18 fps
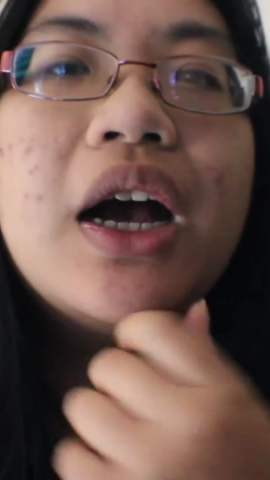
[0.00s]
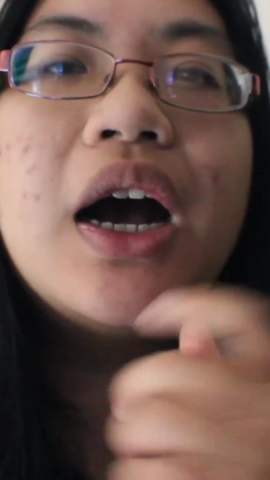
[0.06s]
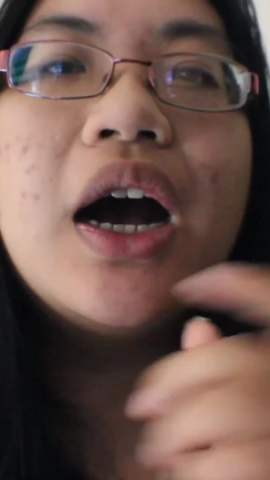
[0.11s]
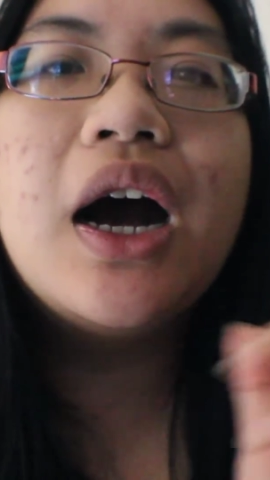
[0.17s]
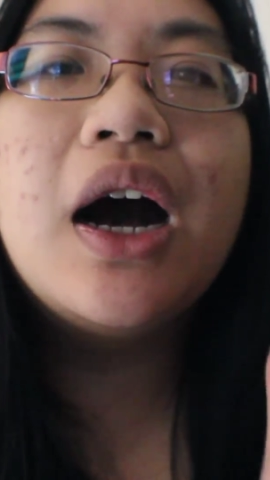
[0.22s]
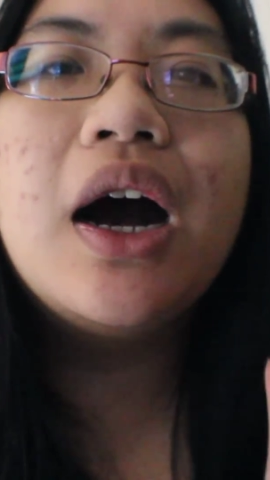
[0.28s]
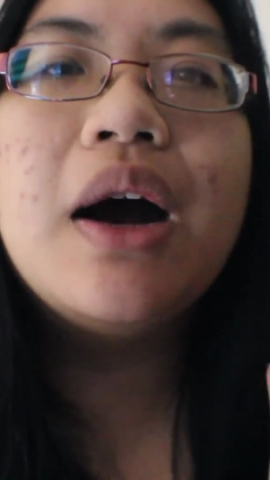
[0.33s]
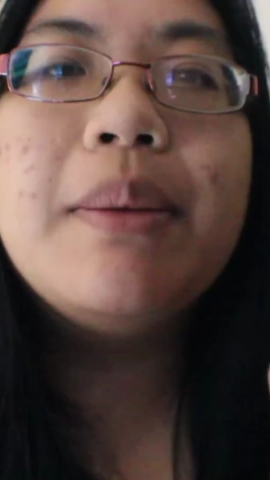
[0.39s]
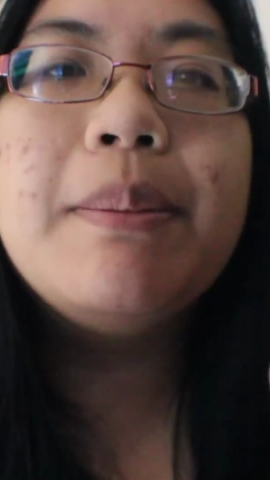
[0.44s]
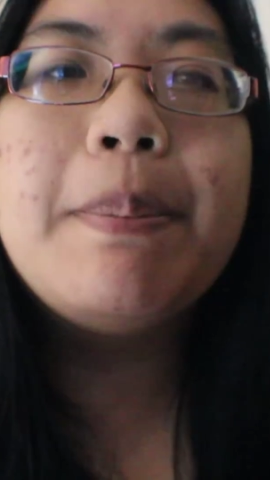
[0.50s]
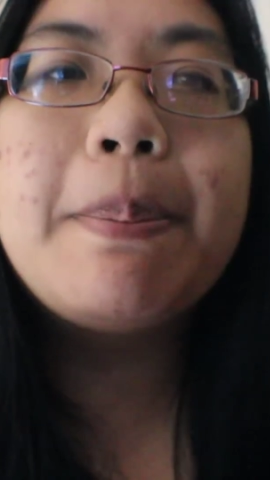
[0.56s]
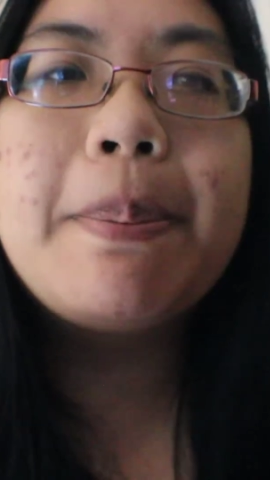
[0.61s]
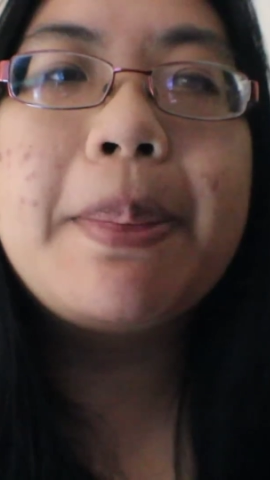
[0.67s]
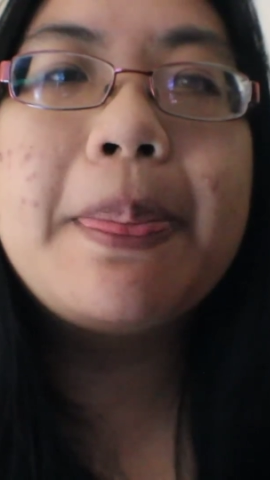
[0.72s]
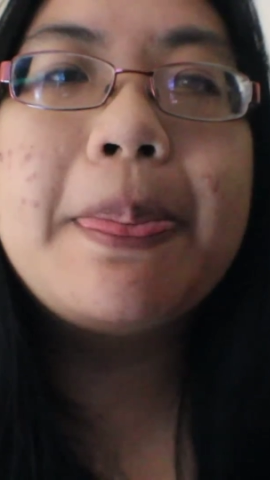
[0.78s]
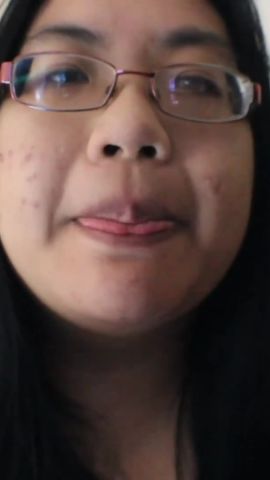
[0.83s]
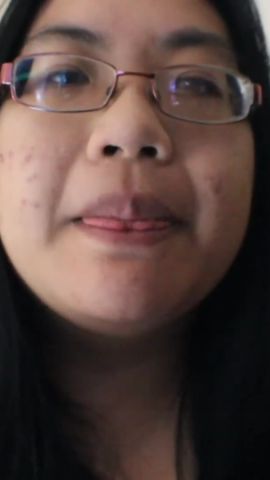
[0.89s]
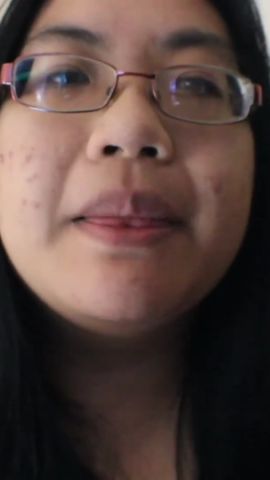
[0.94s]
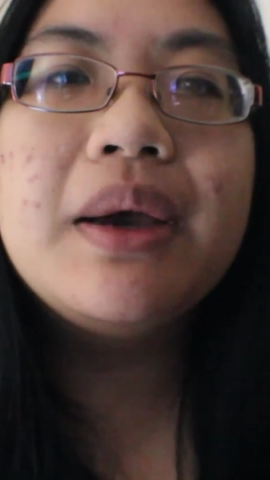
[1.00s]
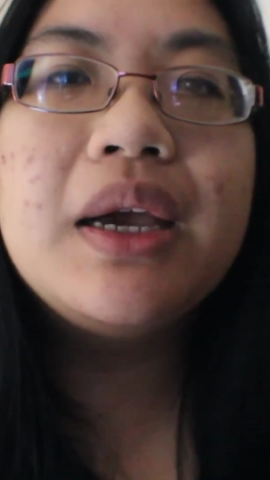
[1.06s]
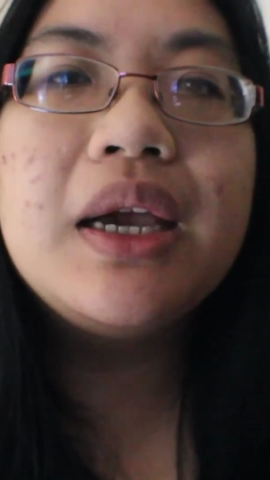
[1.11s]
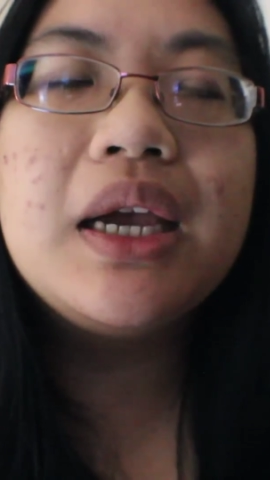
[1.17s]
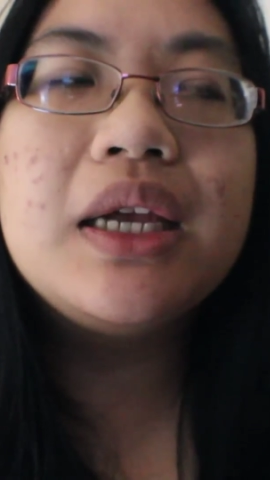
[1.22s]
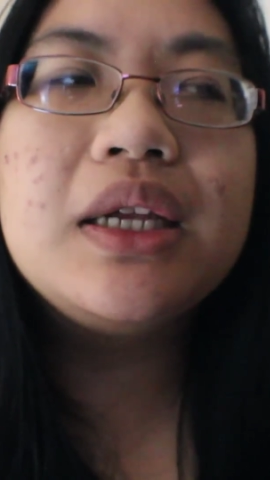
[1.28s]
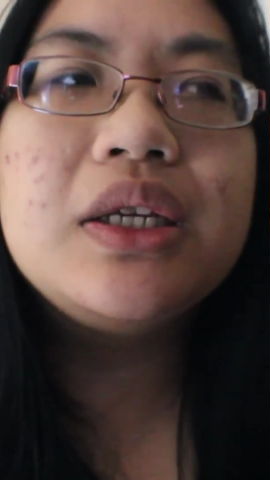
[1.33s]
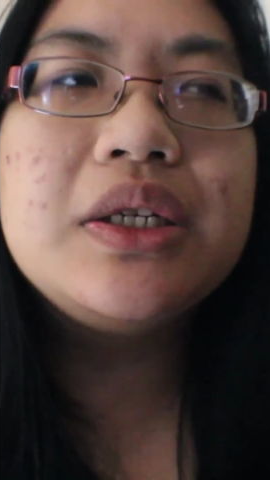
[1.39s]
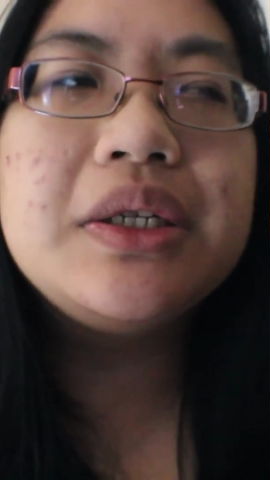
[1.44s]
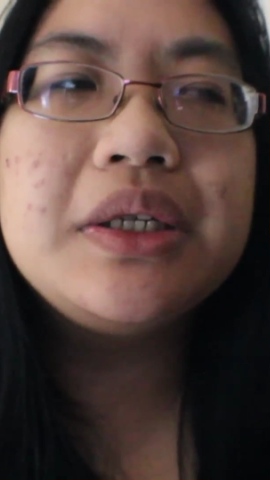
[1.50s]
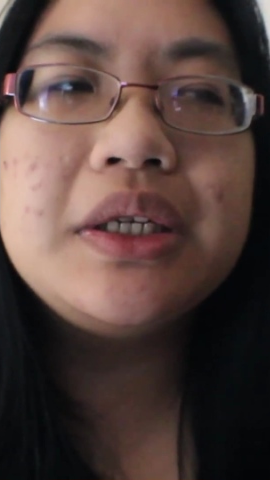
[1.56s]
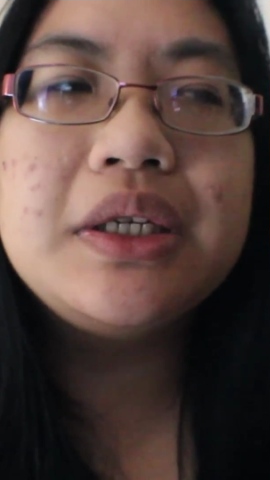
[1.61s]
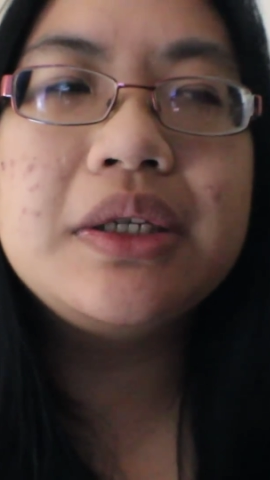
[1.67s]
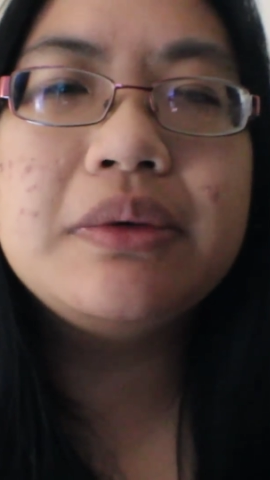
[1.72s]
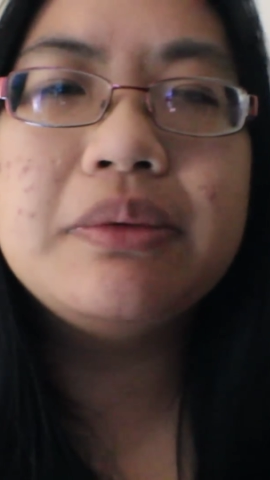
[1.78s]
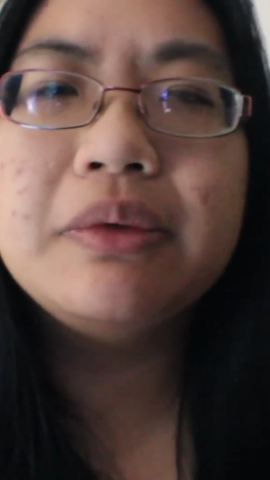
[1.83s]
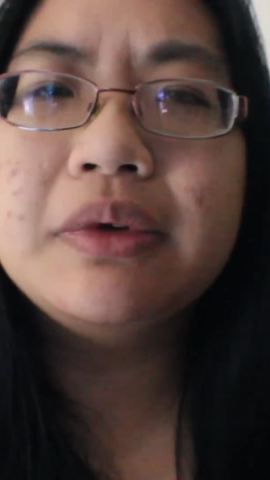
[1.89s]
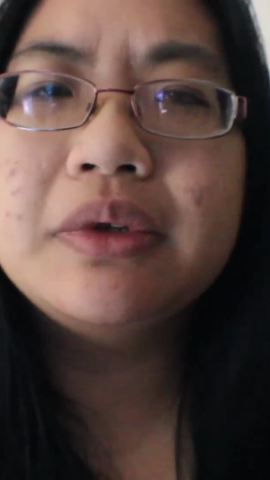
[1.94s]
And
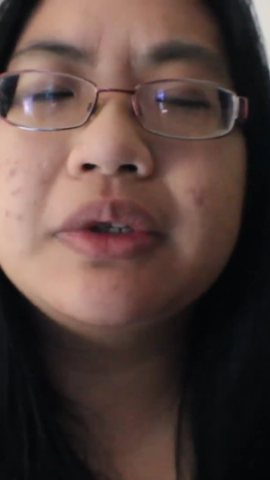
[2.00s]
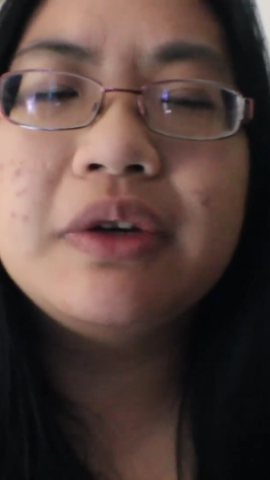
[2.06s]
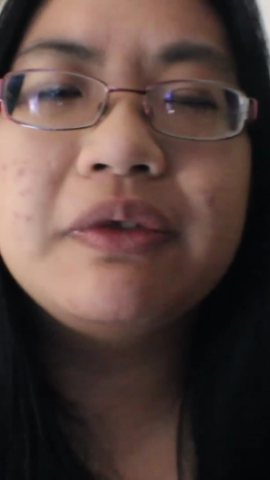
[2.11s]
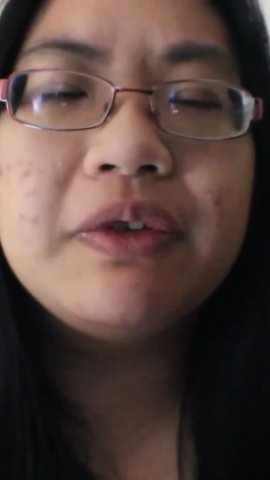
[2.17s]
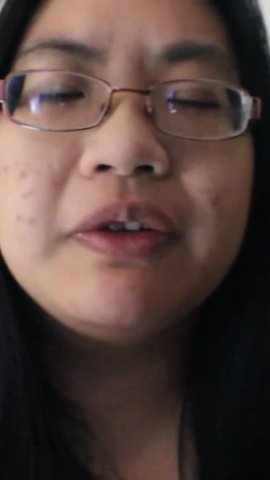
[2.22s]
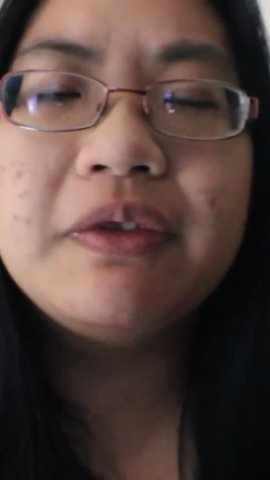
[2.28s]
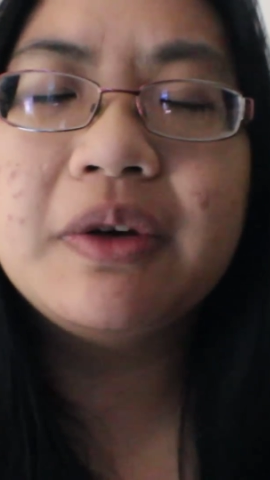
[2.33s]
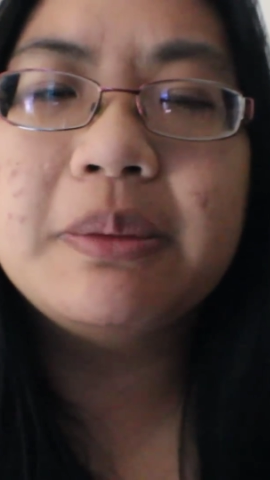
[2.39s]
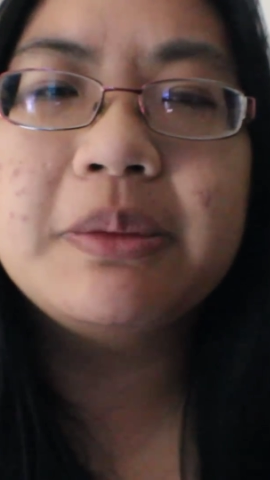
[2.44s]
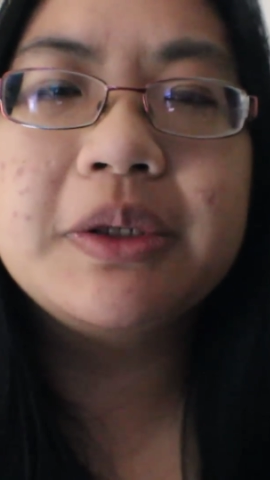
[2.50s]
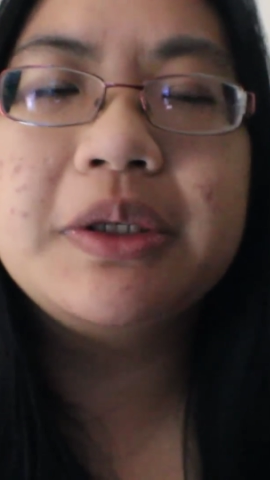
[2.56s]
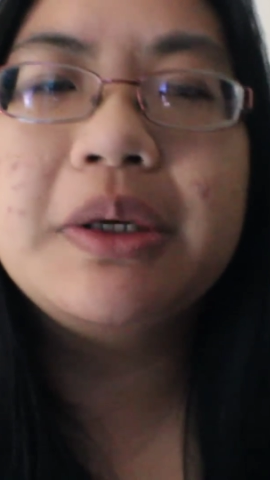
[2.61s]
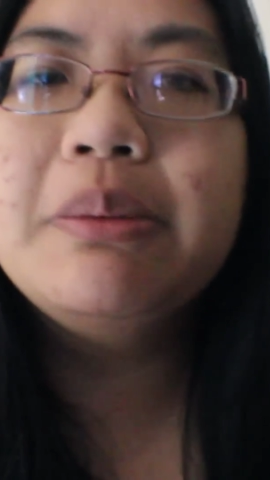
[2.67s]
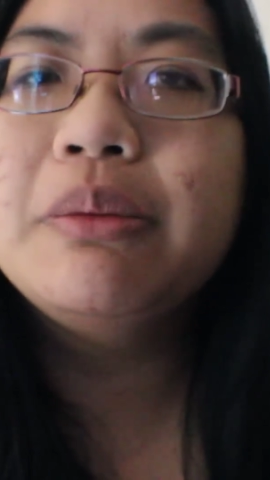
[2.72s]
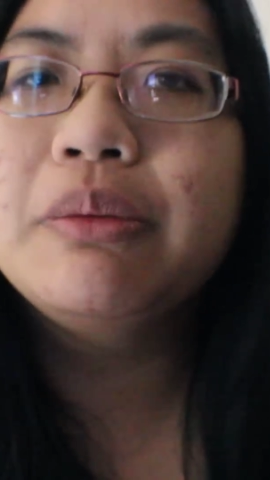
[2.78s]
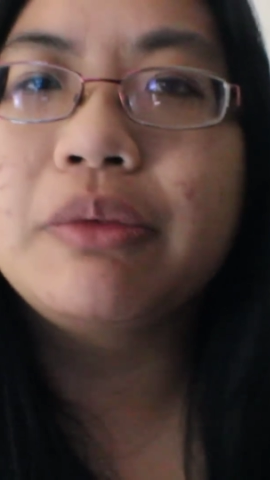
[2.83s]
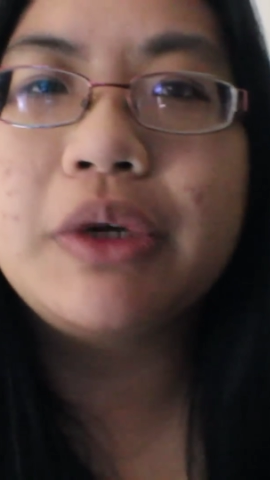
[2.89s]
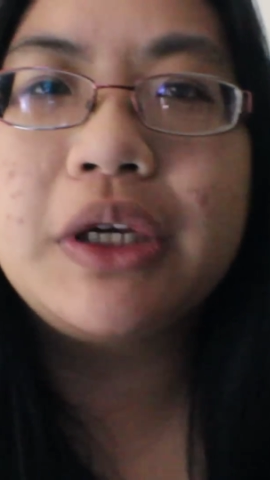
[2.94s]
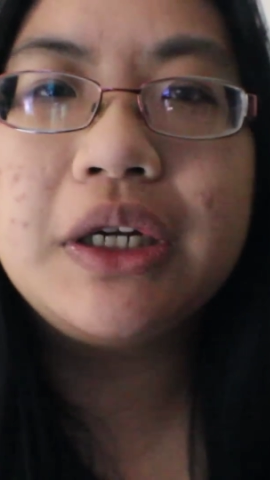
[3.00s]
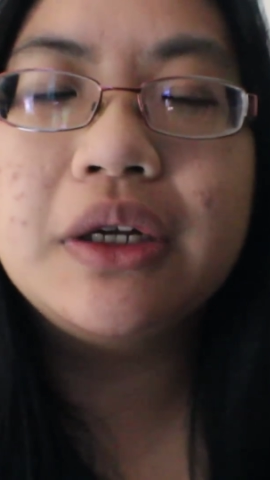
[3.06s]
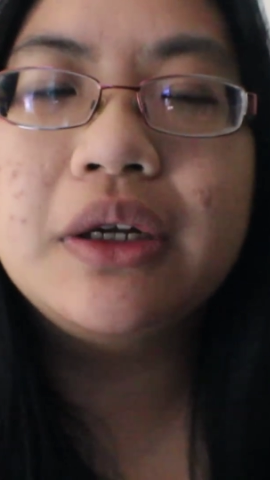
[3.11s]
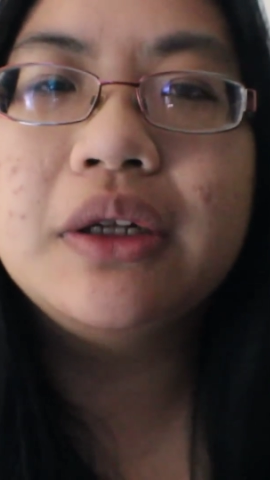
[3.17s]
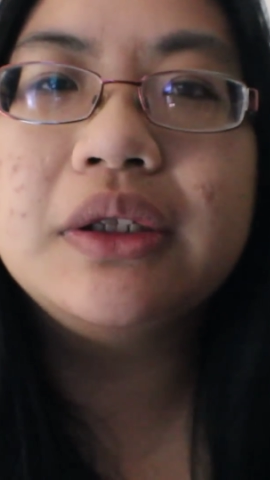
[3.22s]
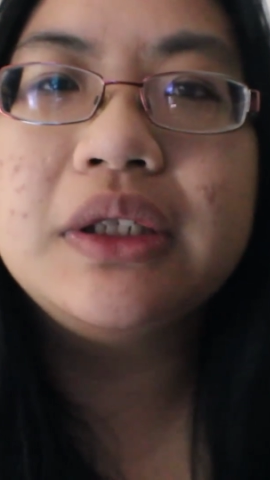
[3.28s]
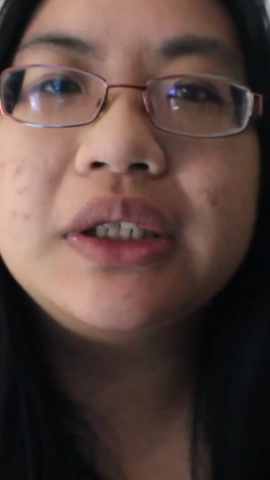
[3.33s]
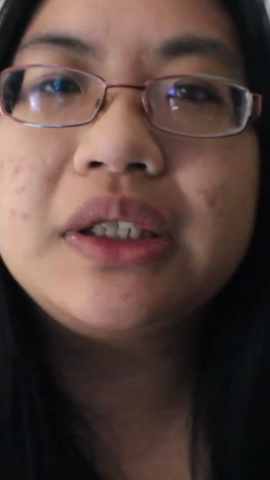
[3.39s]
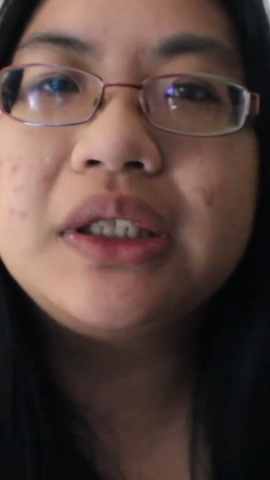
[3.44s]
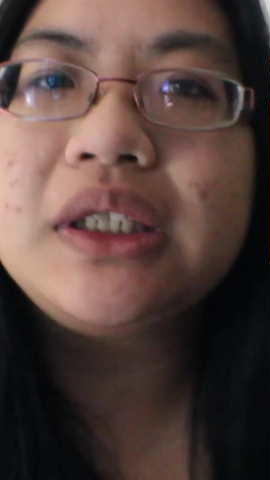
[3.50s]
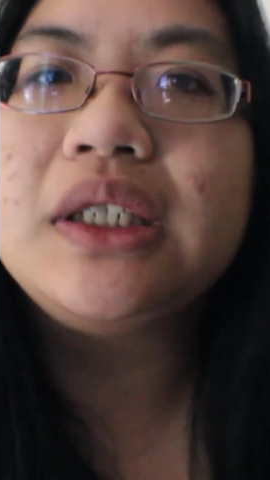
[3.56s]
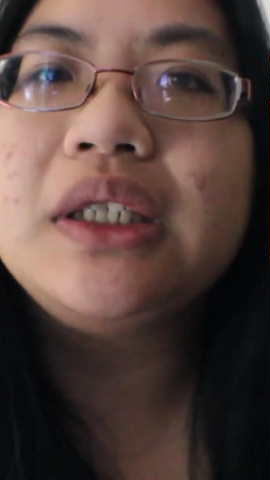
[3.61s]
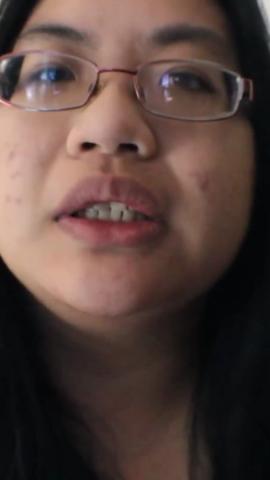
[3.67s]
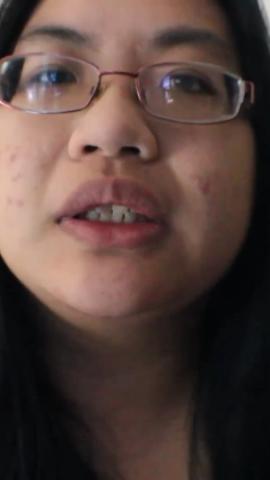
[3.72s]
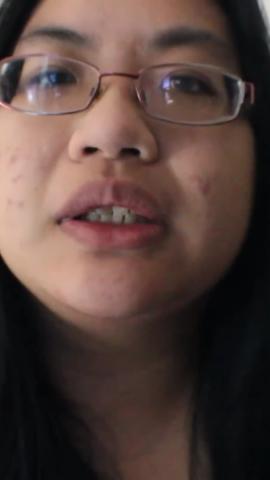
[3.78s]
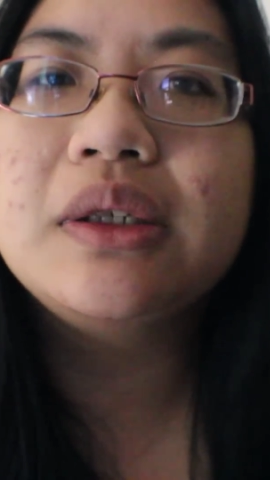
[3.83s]
she's suffering from some renal disease,